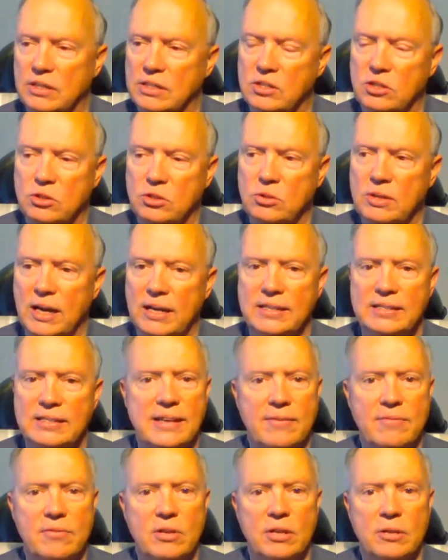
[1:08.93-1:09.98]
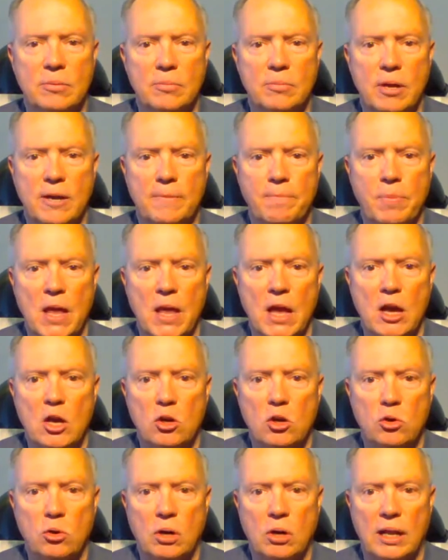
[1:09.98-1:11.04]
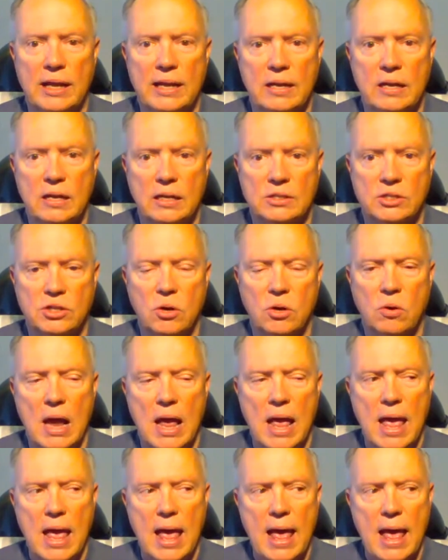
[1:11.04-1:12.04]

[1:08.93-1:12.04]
Because $2.97 in Coeur d'Alene, Costco.